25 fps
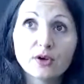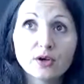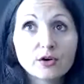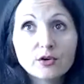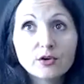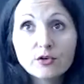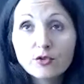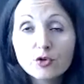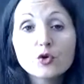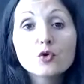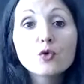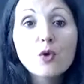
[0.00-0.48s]

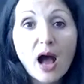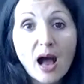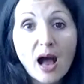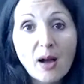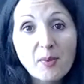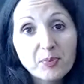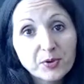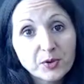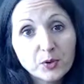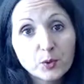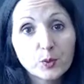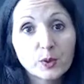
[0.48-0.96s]
grew
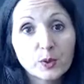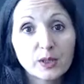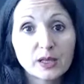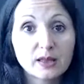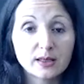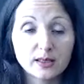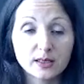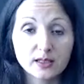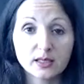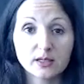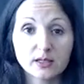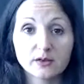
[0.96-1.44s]
up with
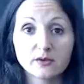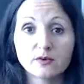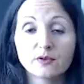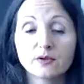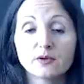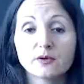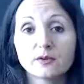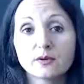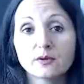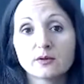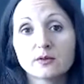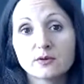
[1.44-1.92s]

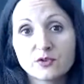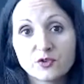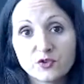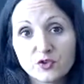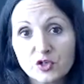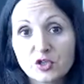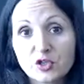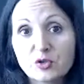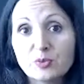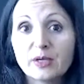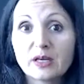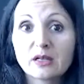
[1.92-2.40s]
the
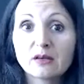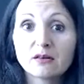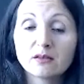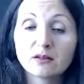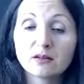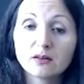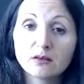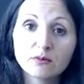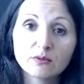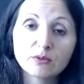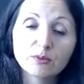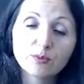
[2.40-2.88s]

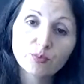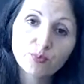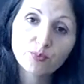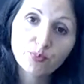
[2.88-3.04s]
Serbian